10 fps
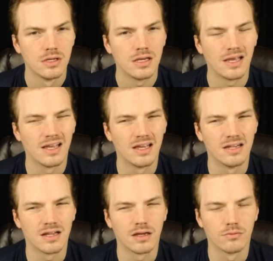
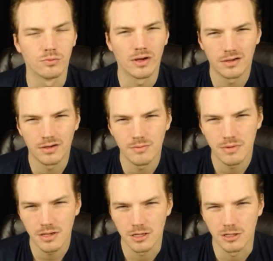And I
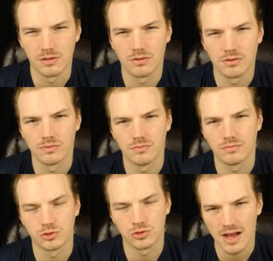recommend
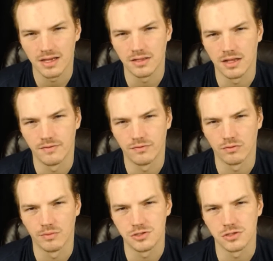tracking that
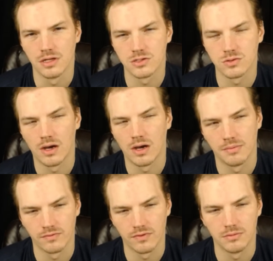information. That's why I
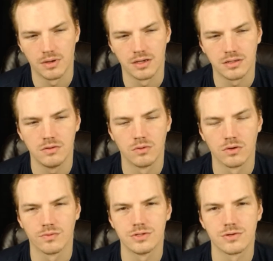provide my
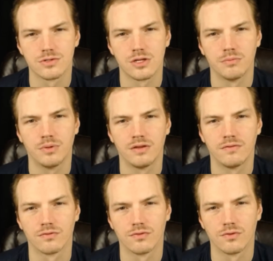keyword research template
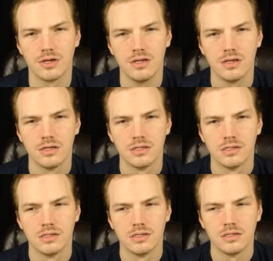for free,
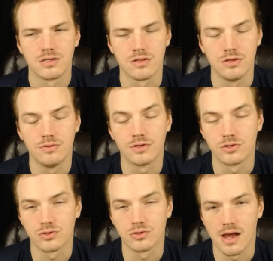so that you can
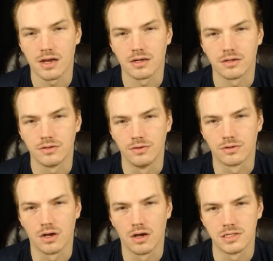track your
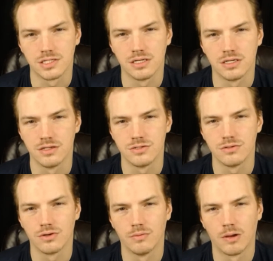content as you
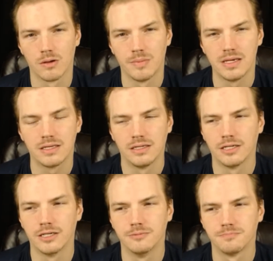go about making it.